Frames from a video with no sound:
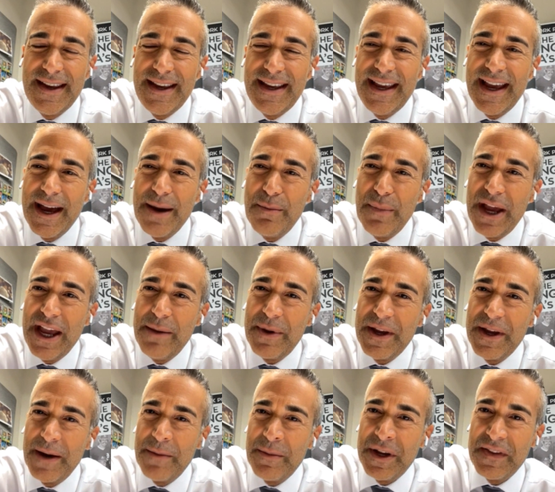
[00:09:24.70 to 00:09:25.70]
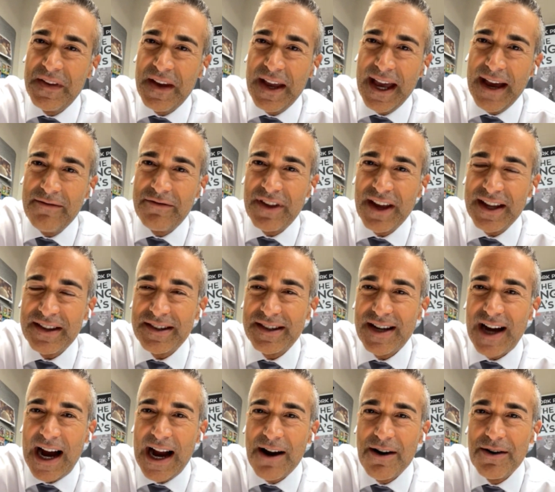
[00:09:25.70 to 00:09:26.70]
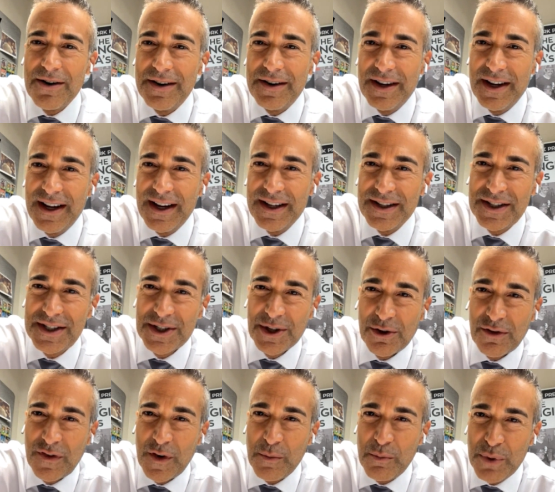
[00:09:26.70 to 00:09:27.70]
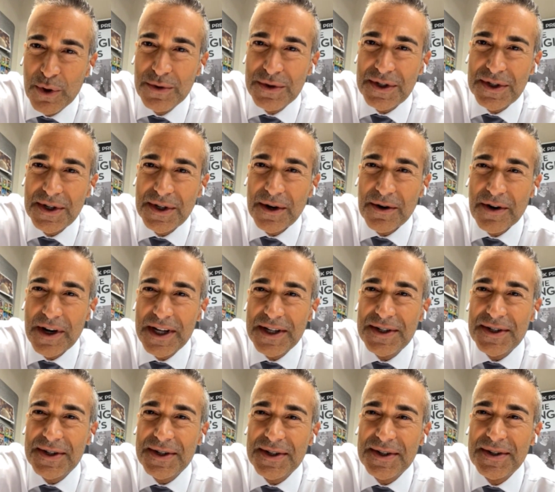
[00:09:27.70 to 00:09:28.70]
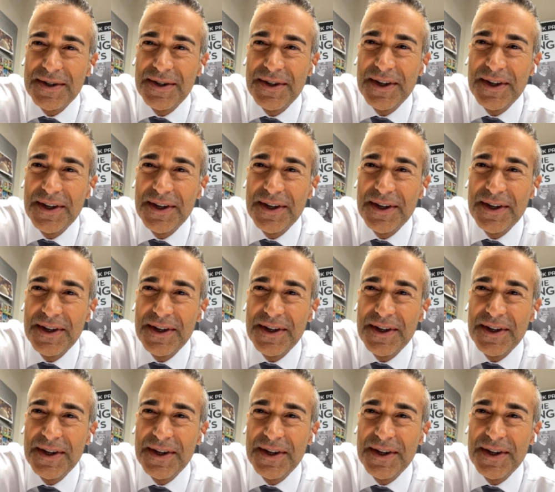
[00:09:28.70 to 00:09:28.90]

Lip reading: Yeah, maybe. I mean, they have that tired silver boot series.